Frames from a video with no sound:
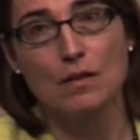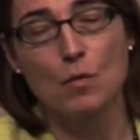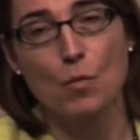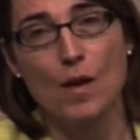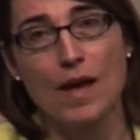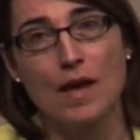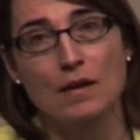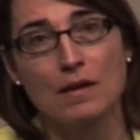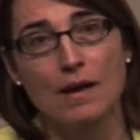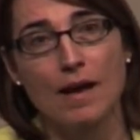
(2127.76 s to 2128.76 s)

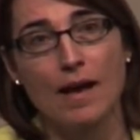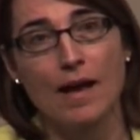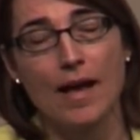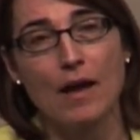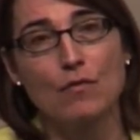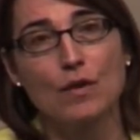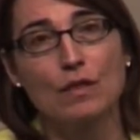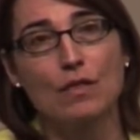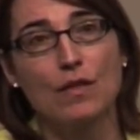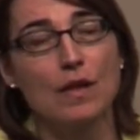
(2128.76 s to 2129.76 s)
when
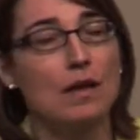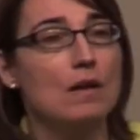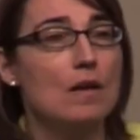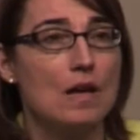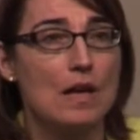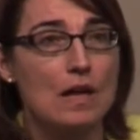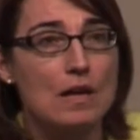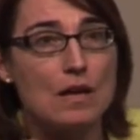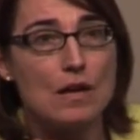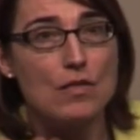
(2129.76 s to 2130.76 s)
everything
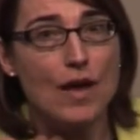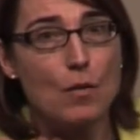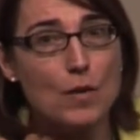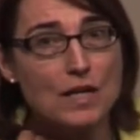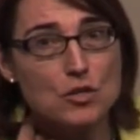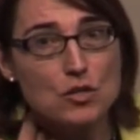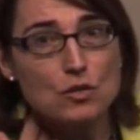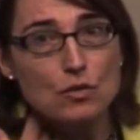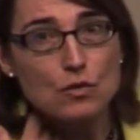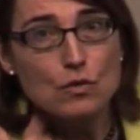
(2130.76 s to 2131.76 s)
that we
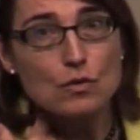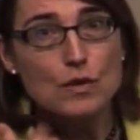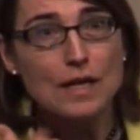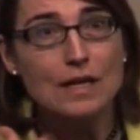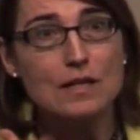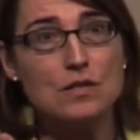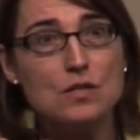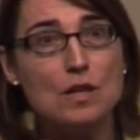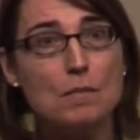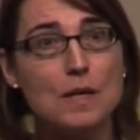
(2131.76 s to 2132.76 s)
do is
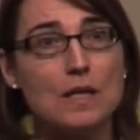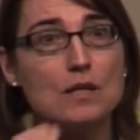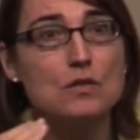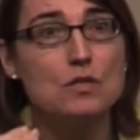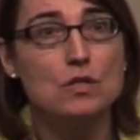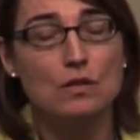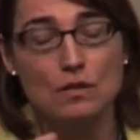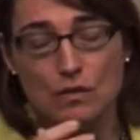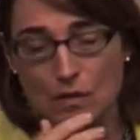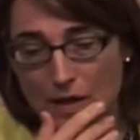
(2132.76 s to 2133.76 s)
committed
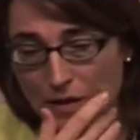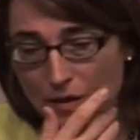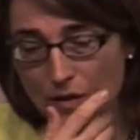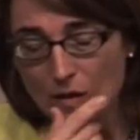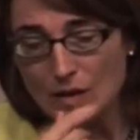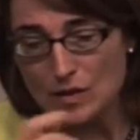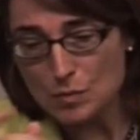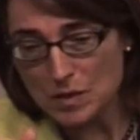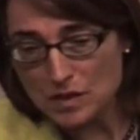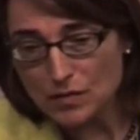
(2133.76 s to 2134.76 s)
to in a
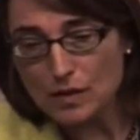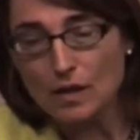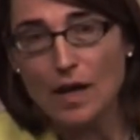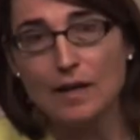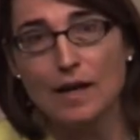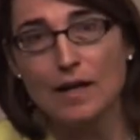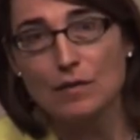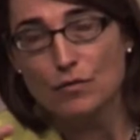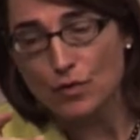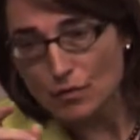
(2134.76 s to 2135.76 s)
specific line item
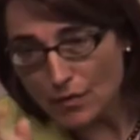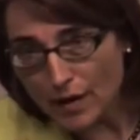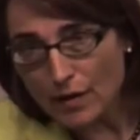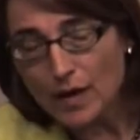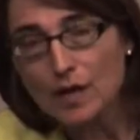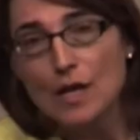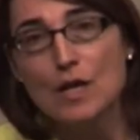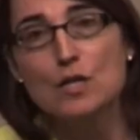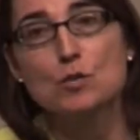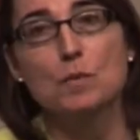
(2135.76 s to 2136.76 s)
for a very
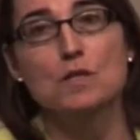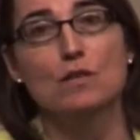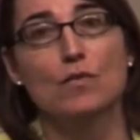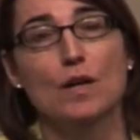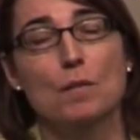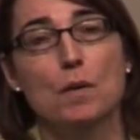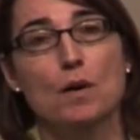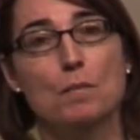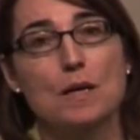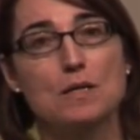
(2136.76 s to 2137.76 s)
specific
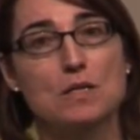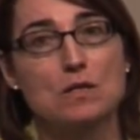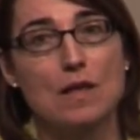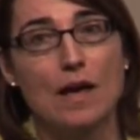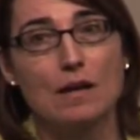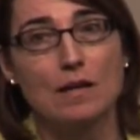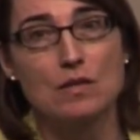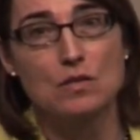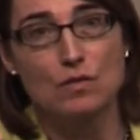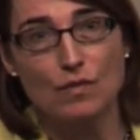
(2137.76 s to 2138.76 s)
purpose that
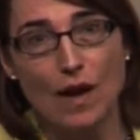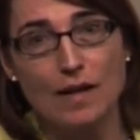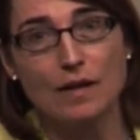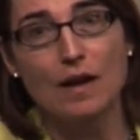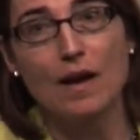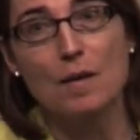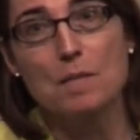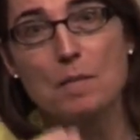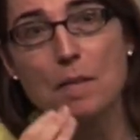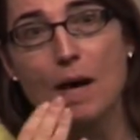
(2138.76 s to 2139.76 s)
is divided up
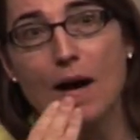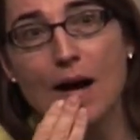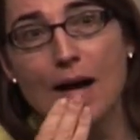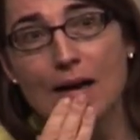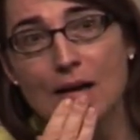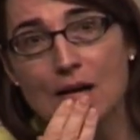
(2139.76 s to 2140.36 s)
by